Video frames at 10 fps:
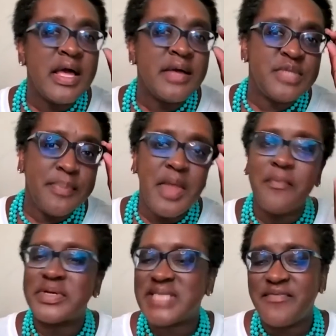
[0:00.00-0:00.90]
Um, tip
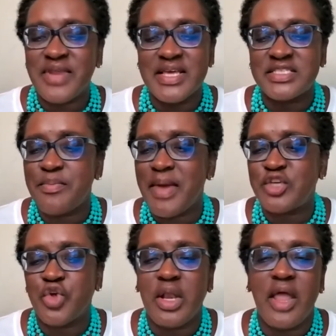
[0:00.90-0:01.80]
number seven is to
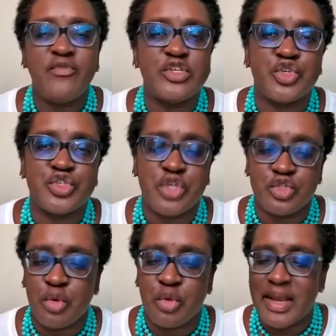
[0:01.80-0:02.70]
make sure and leverage your
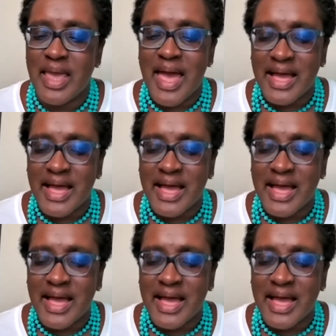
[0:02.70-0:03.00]
social media.